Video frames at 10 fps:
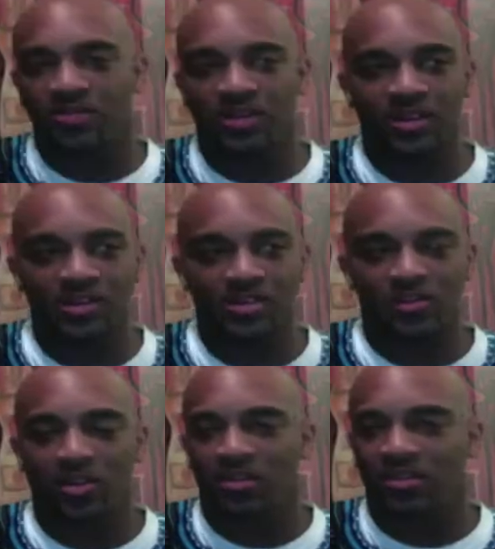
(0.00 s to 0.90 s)
because of
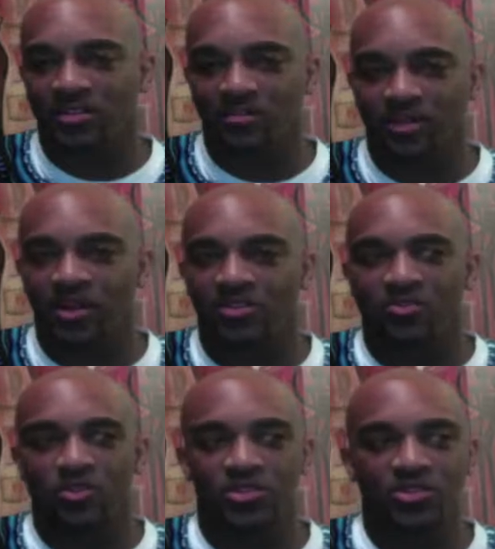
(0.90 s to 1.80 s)
all the bells
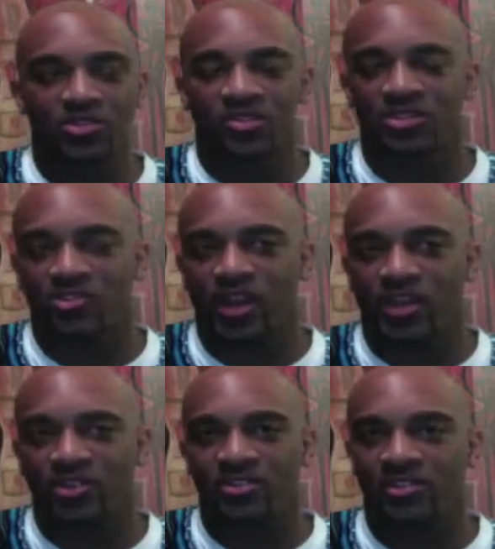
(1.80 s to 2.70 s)
and whistles and
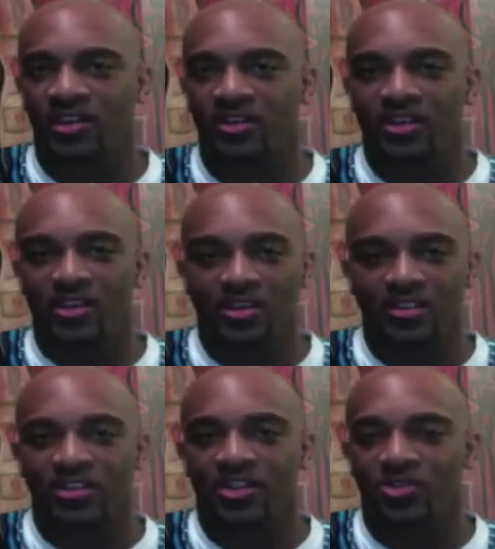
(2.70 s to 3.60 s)
distractions that
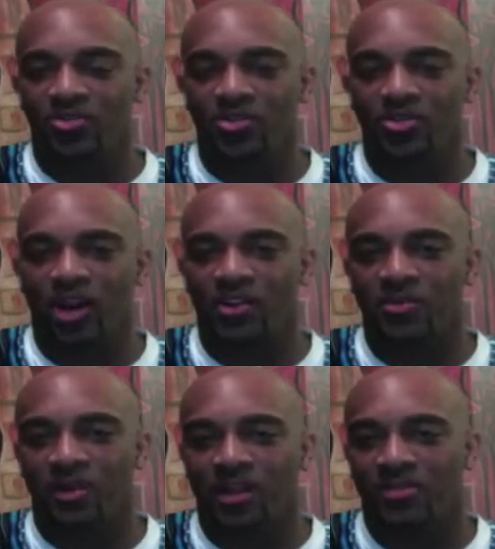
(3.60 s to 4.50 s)
continue to
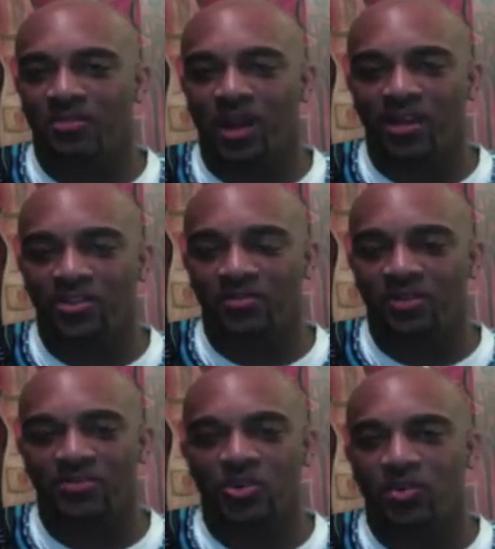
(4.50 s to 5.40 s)
occupy the minds
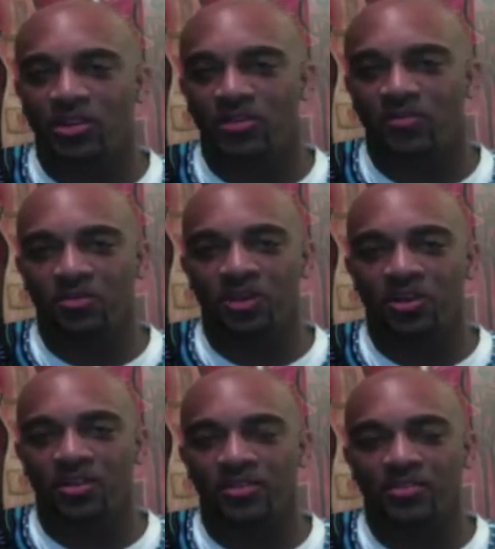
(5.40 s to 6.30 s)
of so many different
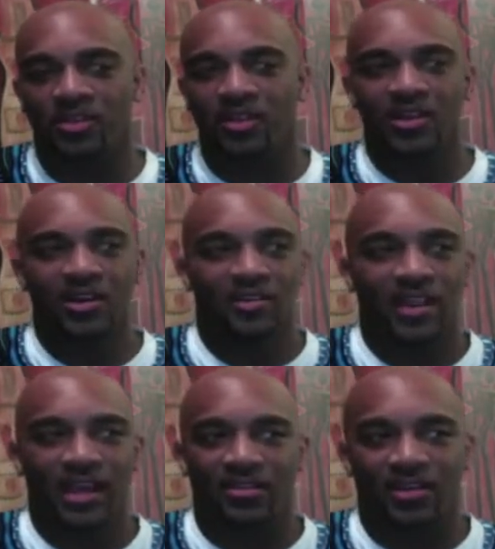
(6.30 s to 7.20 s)
Americans,
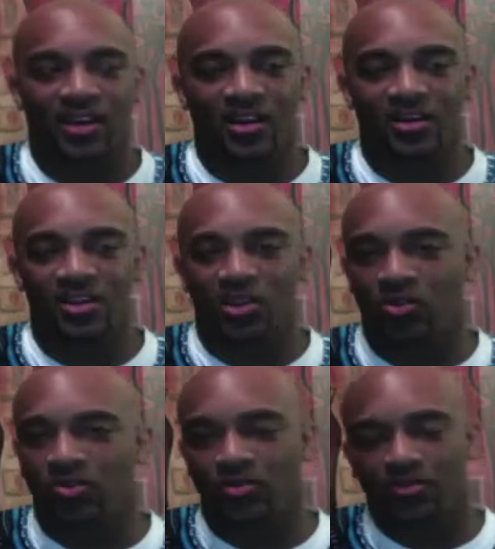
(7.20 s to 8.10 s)
that
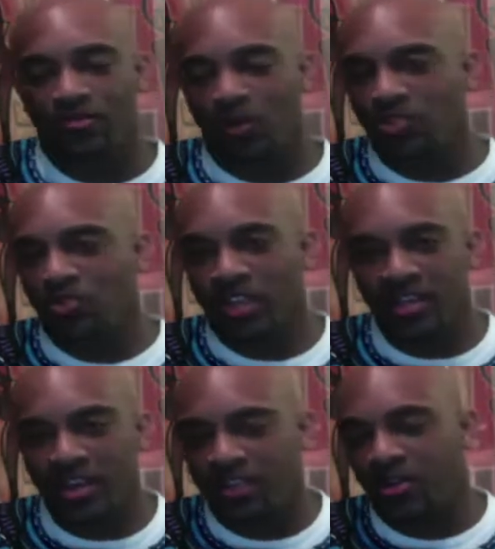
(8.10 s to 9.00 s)
folks
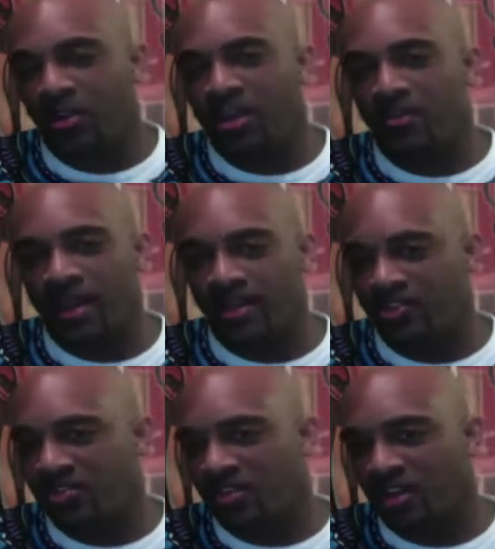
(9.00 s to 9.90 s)
hit their apex.
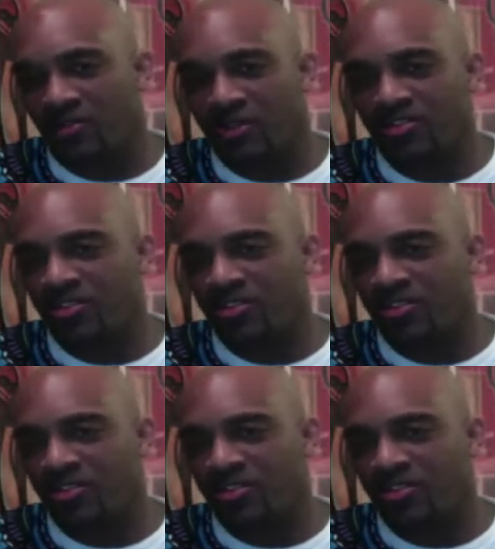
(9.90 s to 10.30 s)
Just like, for